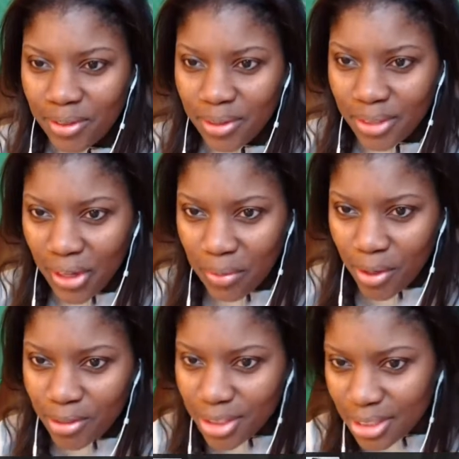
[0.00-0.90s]
Look out,
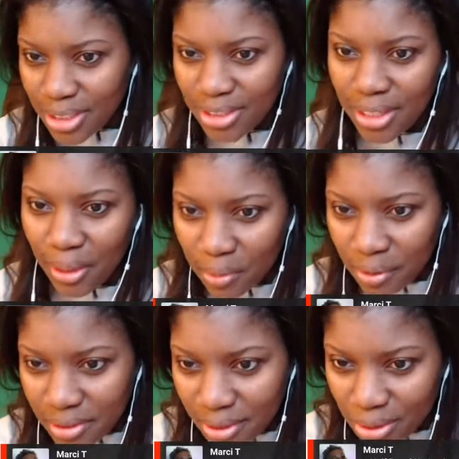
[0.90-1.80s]
Marcy T's got
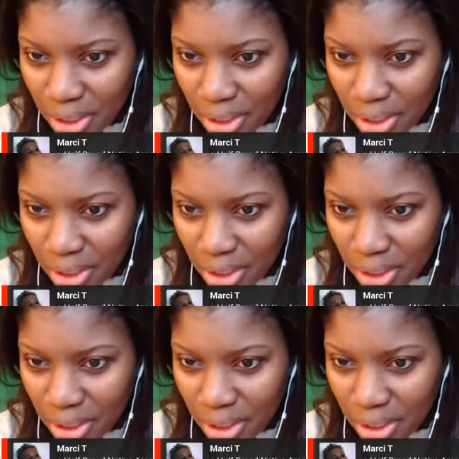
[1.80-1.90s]
one in the